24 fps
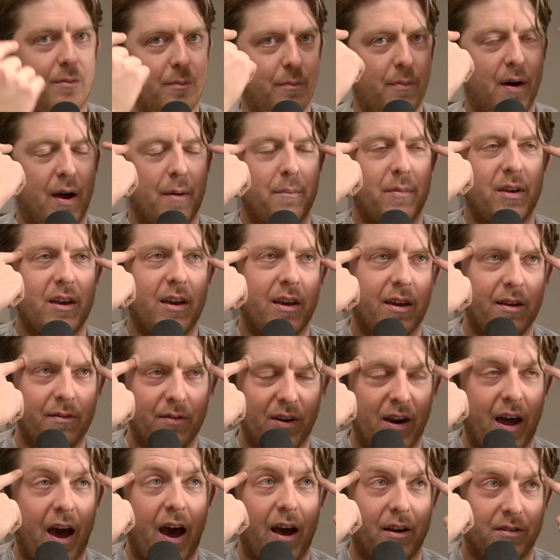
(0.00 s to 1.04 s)
me
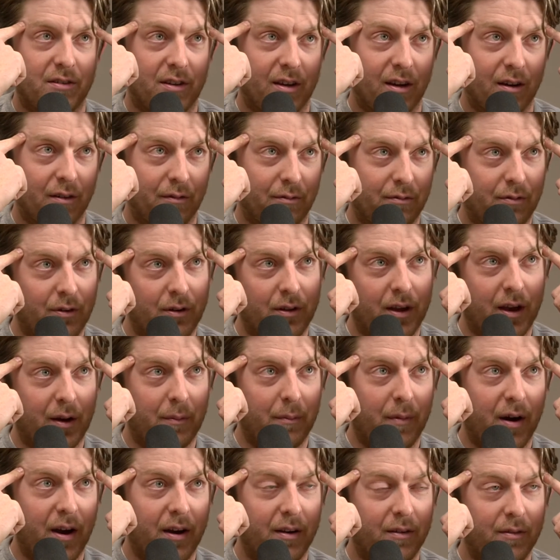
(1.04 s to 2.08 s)
even asking for like
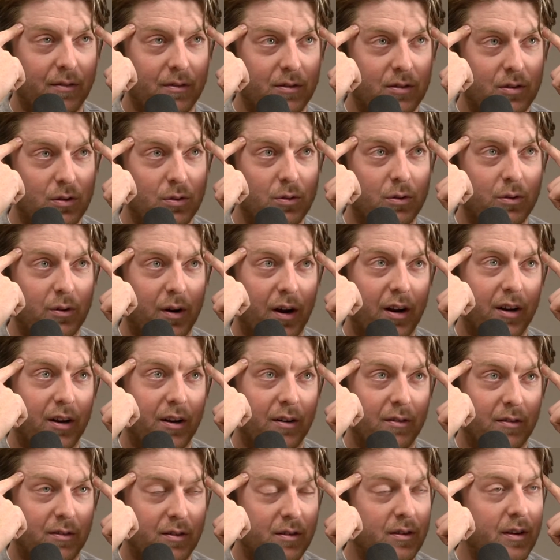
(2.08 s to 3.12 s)
my due
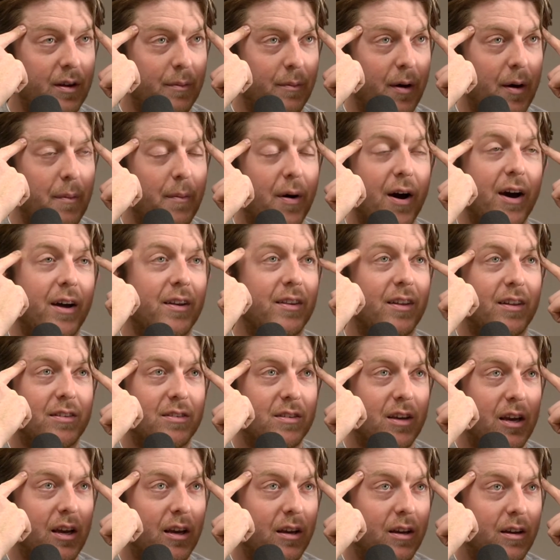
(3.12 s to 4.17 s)
credit in my mind, that's
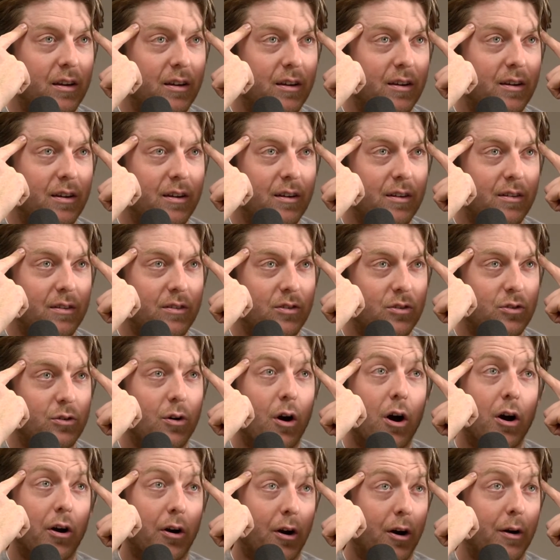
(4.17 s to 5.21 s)
like
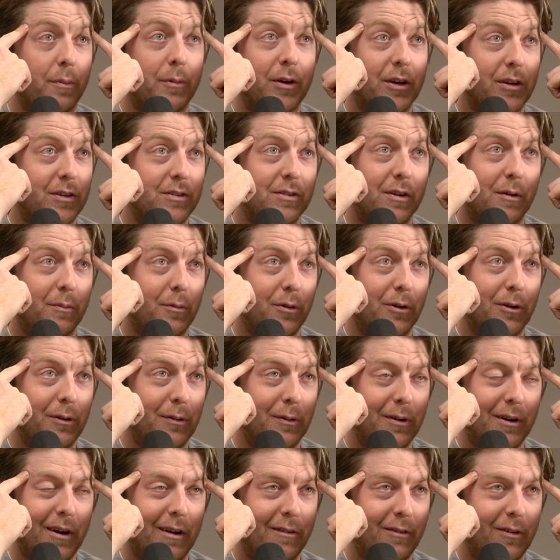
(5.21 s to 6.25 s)
strong arming someone or
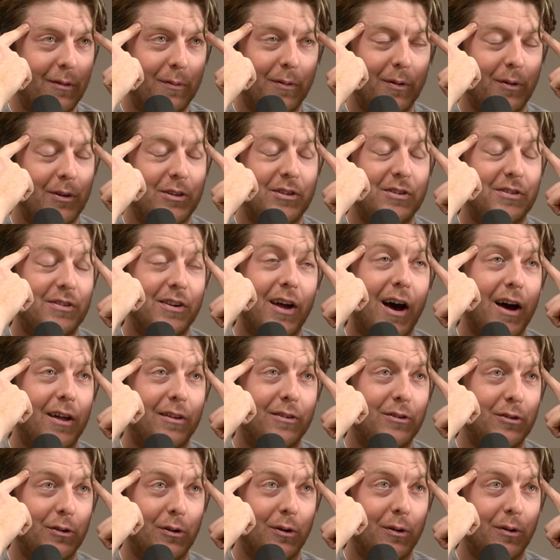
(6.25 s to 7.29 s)
whatever, but which is not
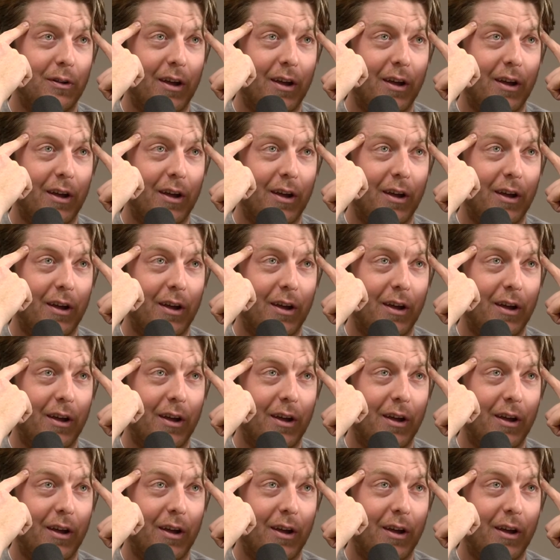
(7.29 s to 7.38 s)
true.